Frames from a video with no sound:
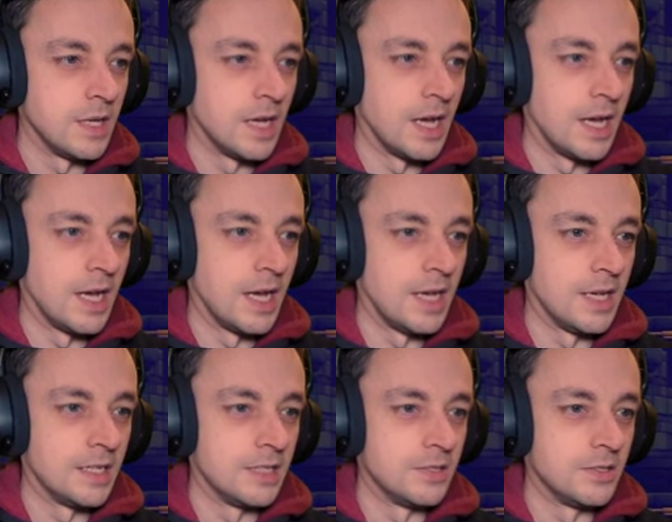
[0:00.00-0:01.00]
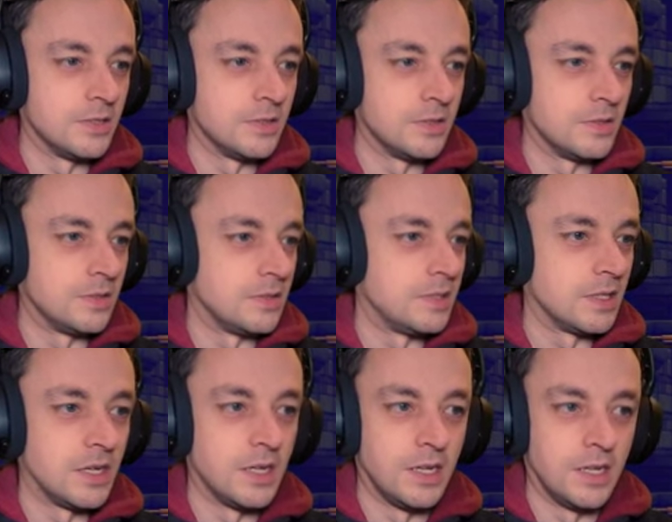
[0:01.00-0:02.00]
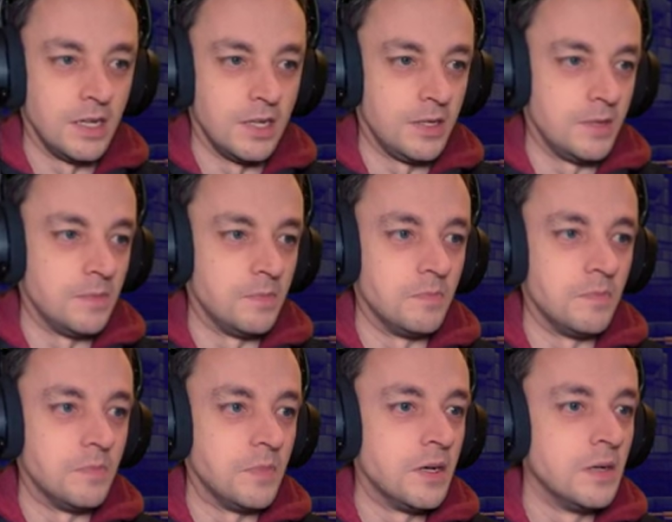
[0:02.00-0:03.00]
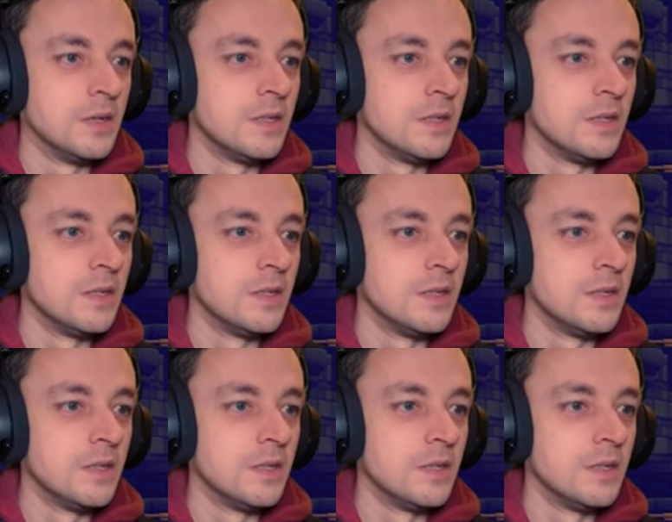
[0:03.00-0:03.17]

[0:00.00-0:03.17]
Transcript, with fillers: And, um...